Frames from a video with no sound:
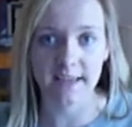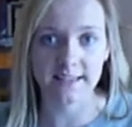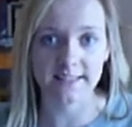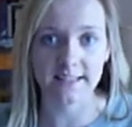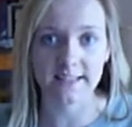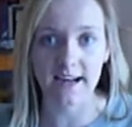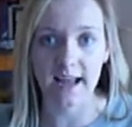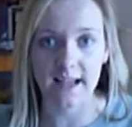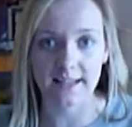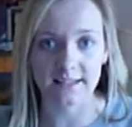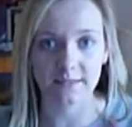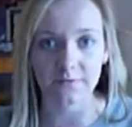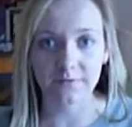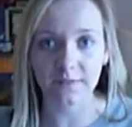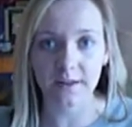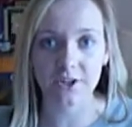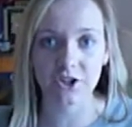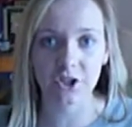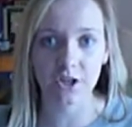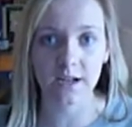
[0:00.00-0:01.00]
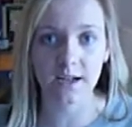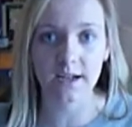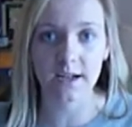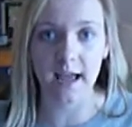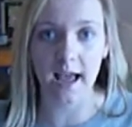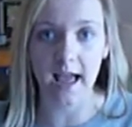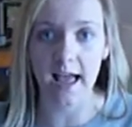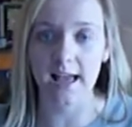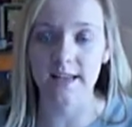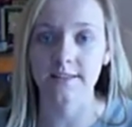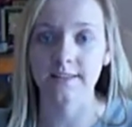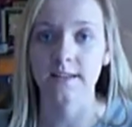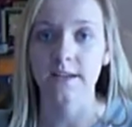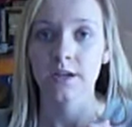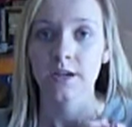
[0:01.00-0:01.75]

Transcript: isn't as efficient as,